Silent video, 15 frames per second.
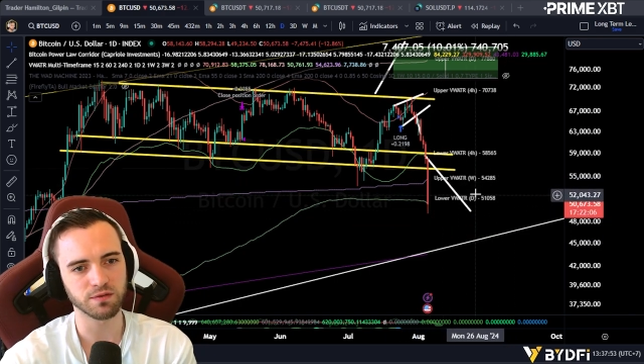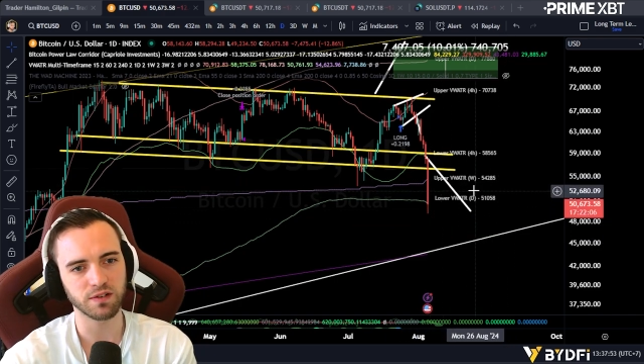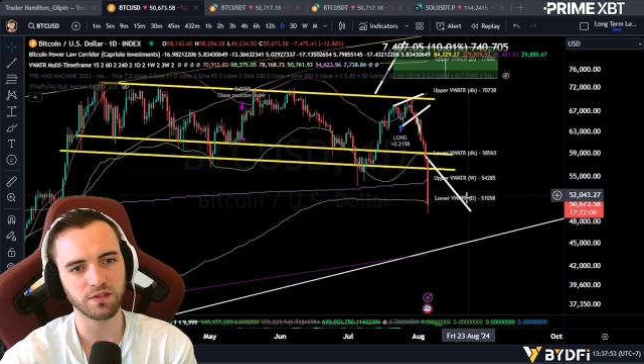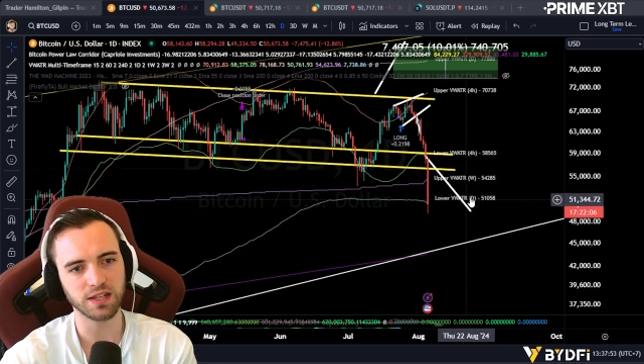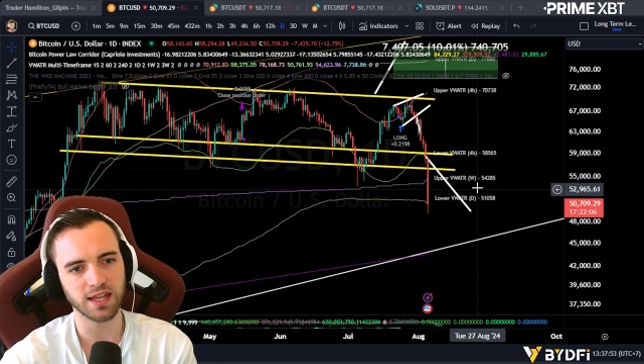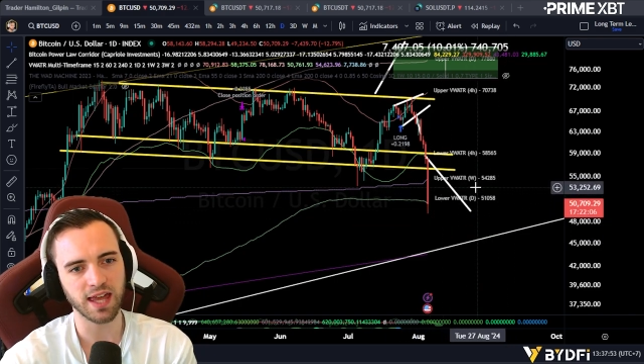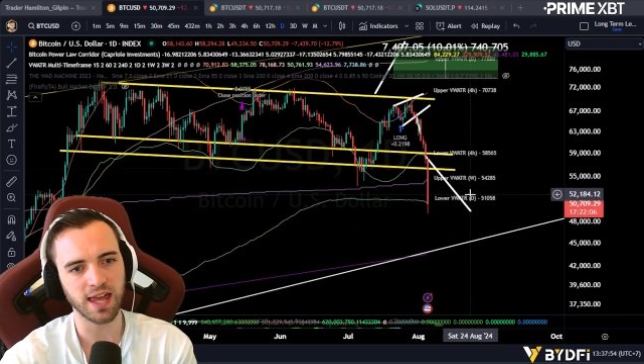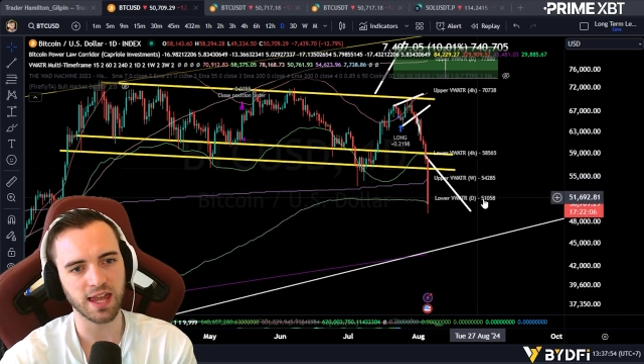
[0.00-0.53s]

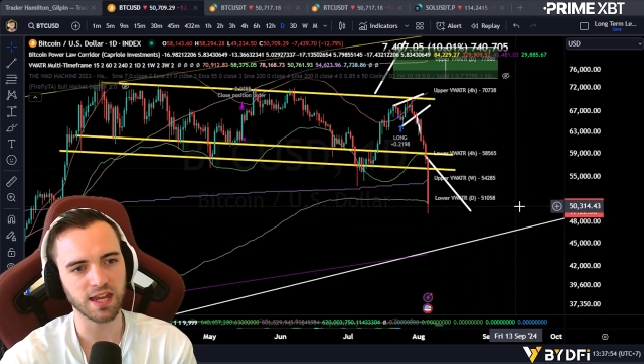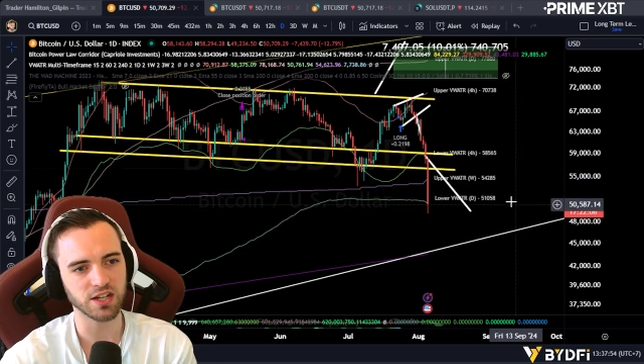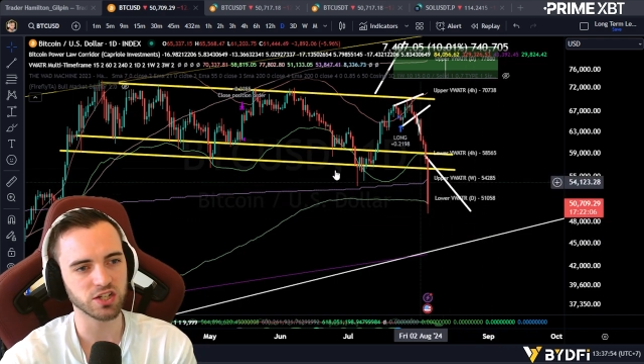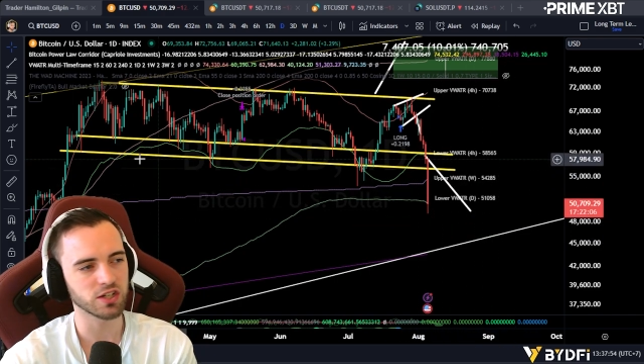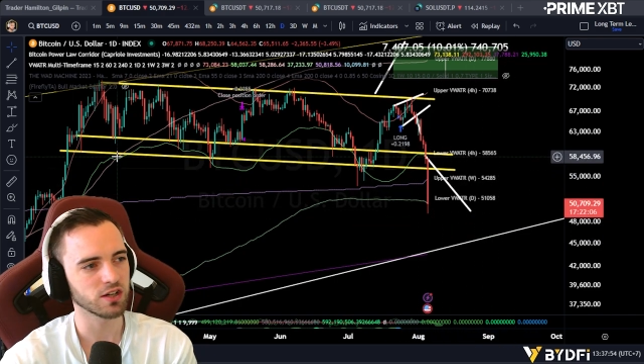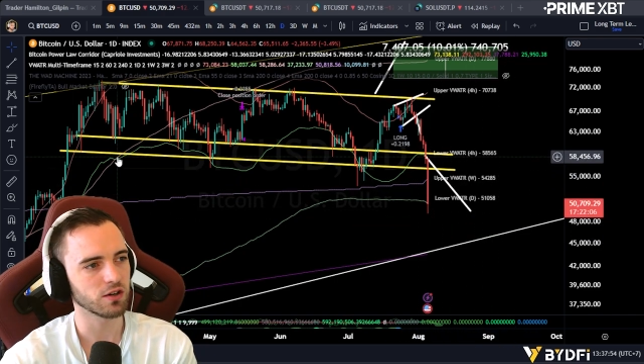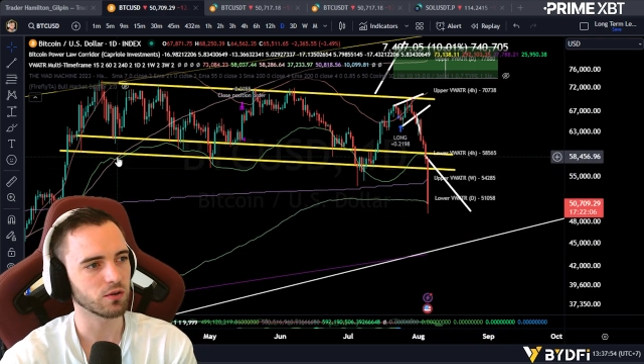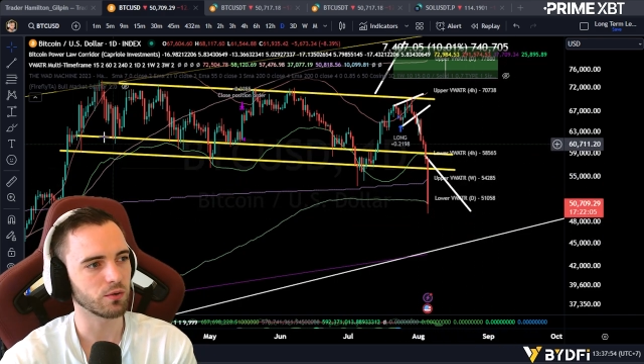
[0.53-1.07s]
50k
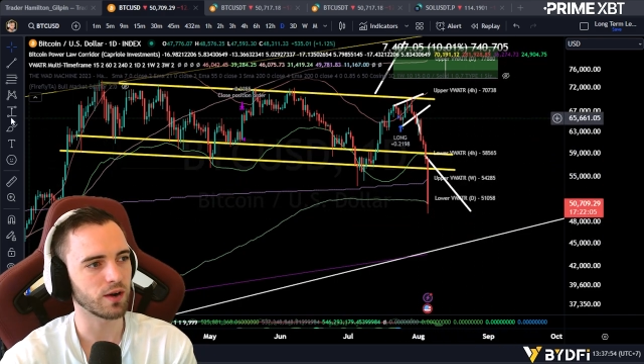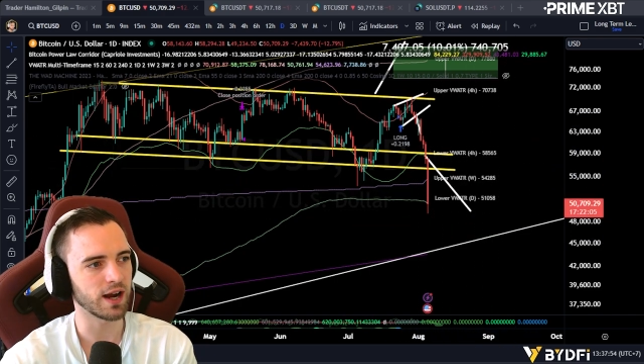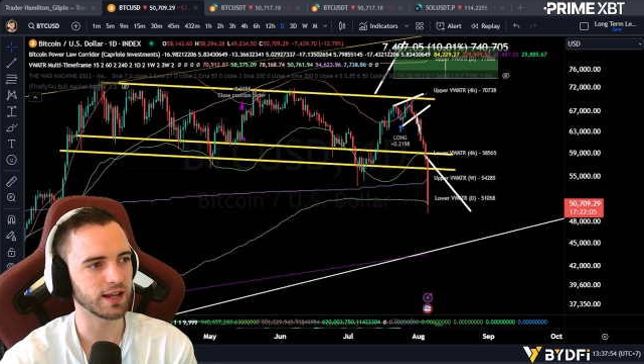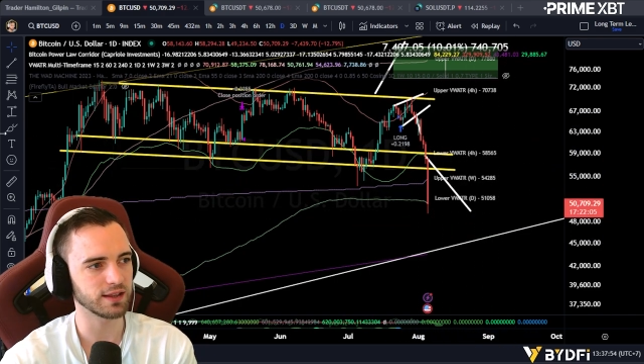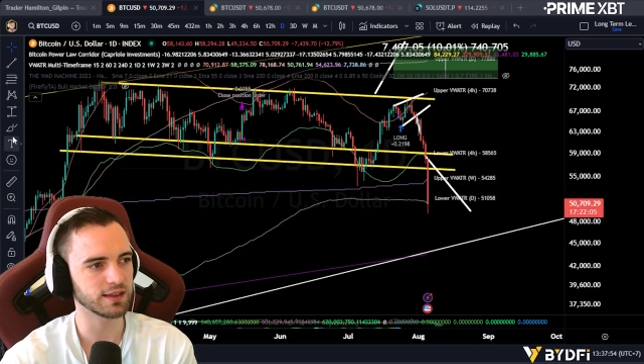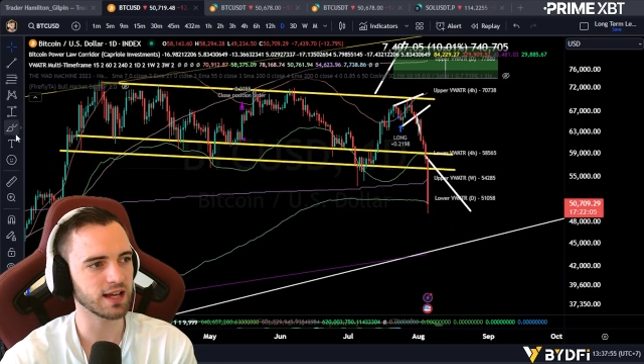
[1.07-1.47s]
ish, right?